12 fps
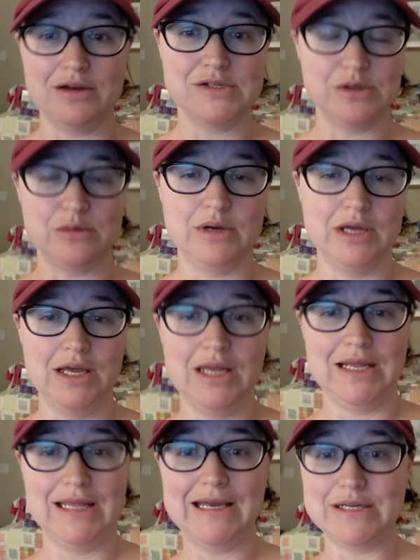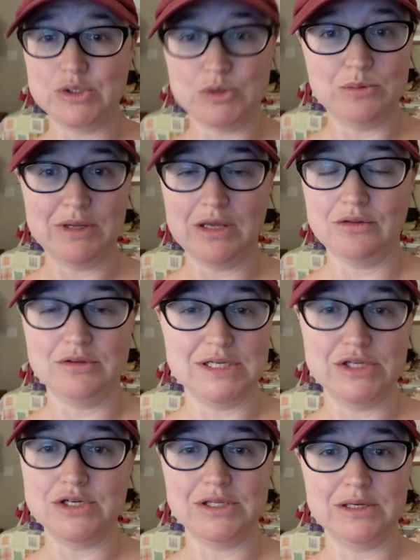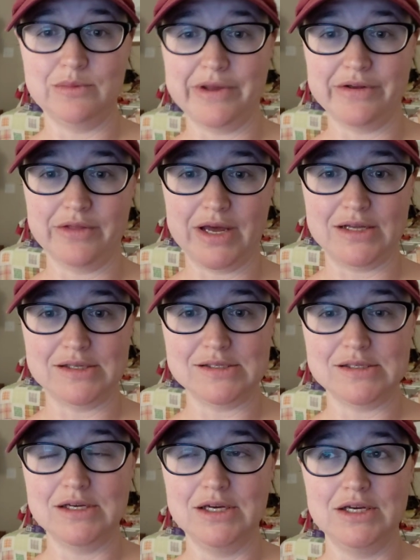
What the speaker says: and also get to me digitally, whether that's